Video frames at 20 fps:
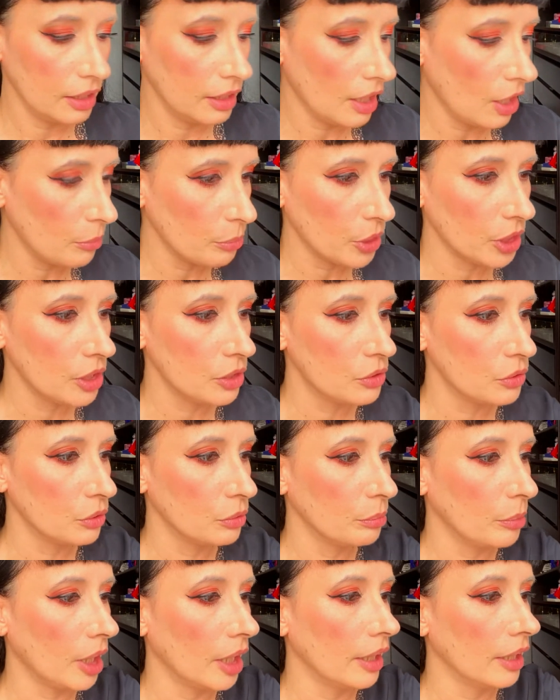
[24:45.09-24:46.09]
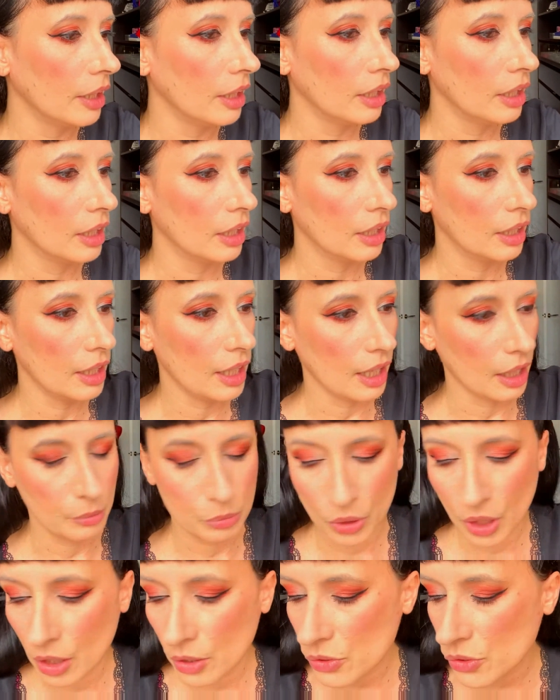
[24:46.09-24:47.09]
Now I'm gonna do my
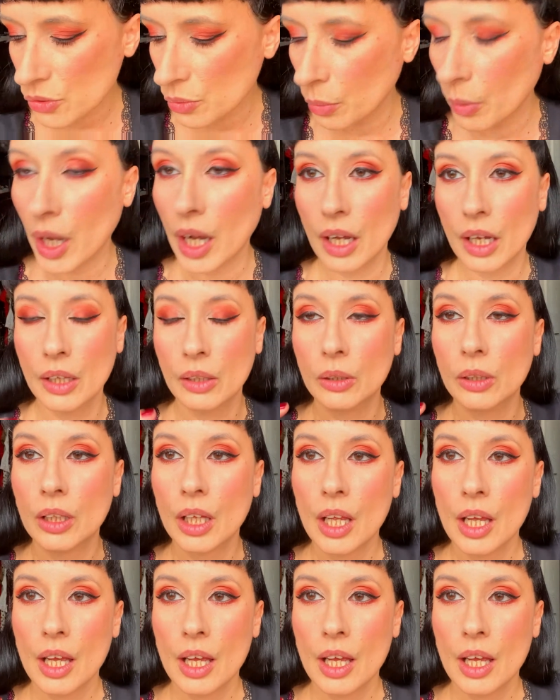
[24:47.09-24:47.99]
eyebrows while